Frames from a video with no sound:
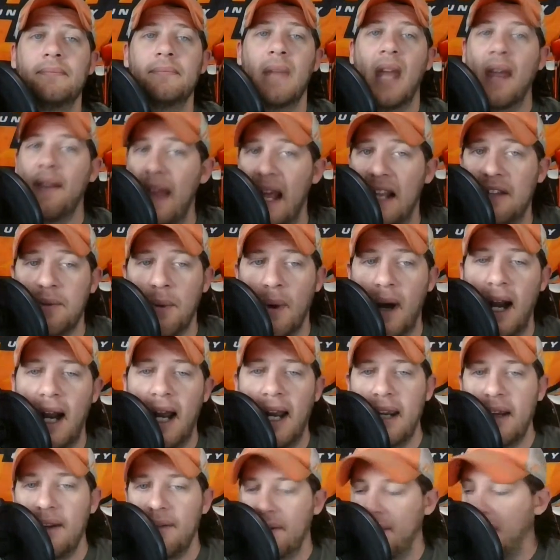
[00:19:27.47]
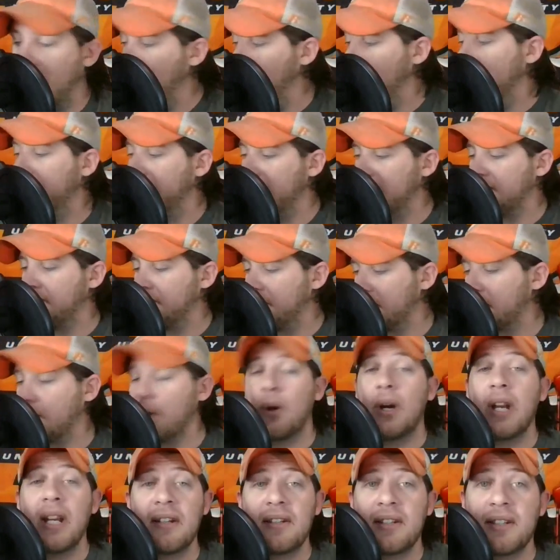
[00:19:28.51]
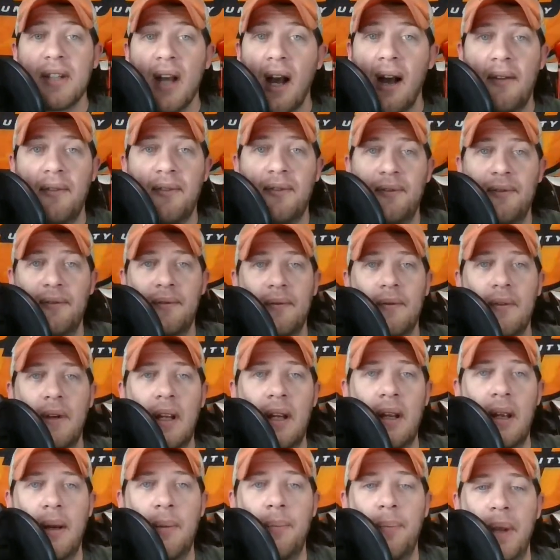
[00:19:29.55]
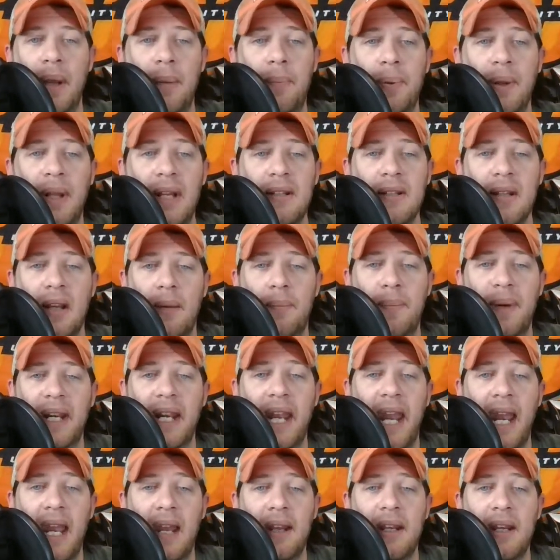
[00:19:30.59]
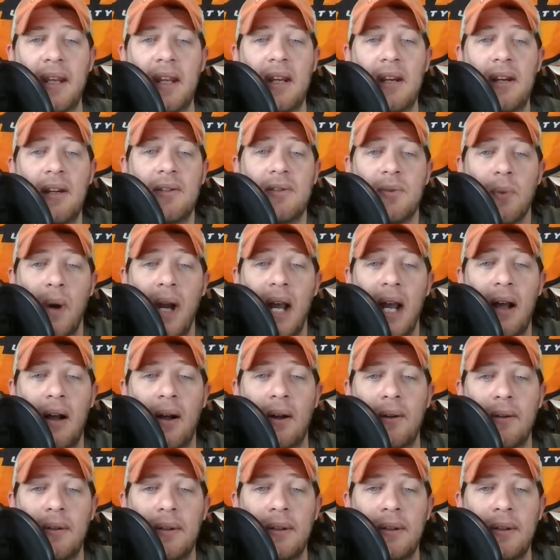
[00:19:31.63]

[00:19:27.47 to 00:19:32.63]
And that's why all of this recruiting stuff, it plays a big hand in it as well.